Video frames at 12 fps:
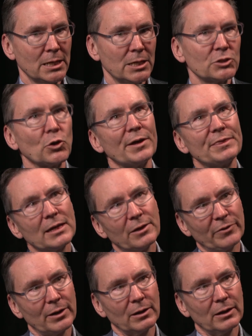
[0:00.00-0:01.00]
So I think
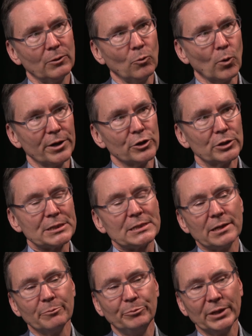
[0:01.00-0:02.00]
where you're going to see
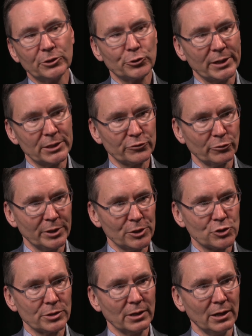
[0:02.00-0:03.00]
a big
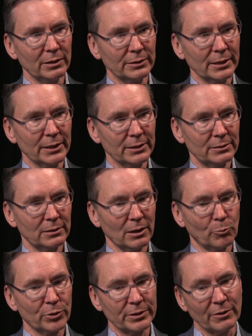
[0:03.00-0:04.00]
transformation I'll
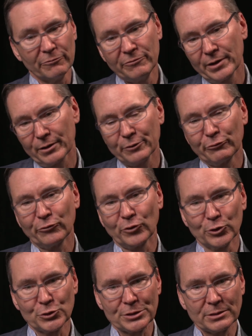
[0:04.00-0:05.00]
put it, the very
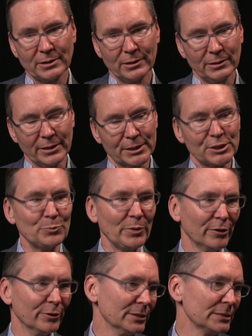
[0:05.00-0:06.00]
first
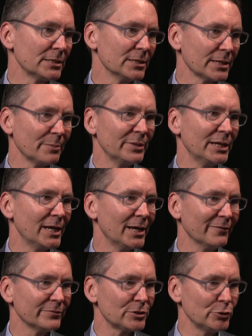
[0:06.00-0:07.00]
experiences MBA
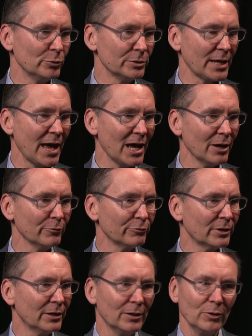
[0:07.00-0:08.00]
students have
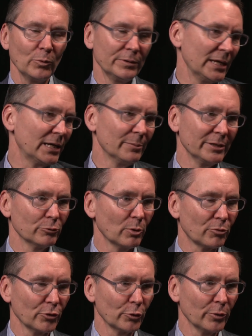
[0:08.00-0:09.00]
when they come into a
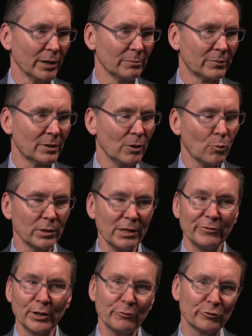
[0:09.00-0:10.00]
program. One of the
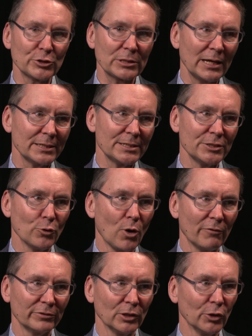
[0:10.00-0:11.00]
very first classes you
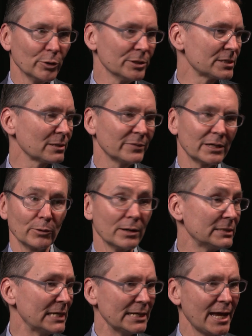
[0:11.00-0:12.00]
often learn is something around
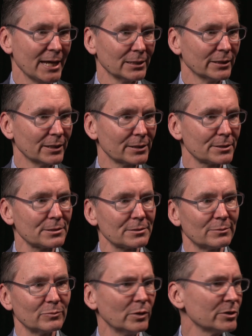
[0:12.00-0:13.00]
data analytics.
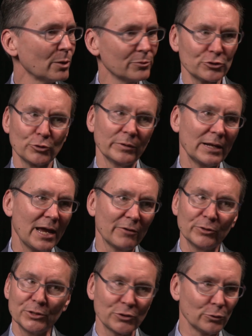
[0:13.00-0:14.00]
It's almost true at
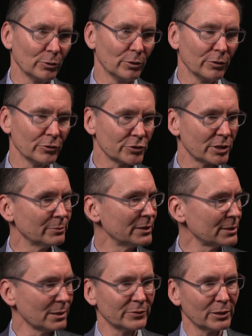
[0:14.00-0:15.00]
every school. There's going to be
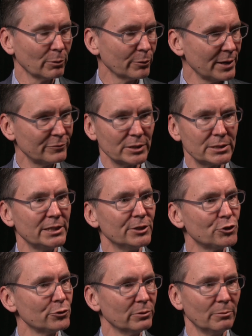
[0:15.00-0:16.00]
something where we have to
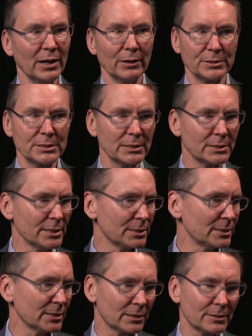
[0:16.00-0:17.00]
teach you about
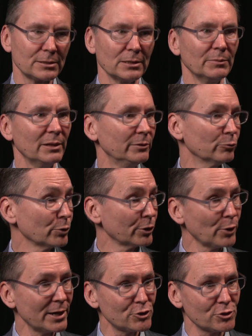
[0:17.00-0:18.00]
statistics and maybe
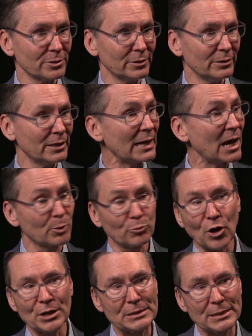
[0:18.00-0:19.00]
regression and how to
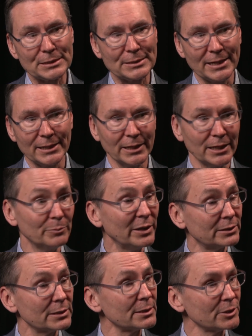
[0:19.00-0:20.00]
process data and
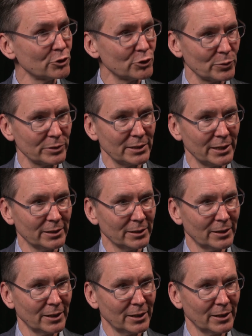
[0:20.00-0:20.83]
make decisions with data.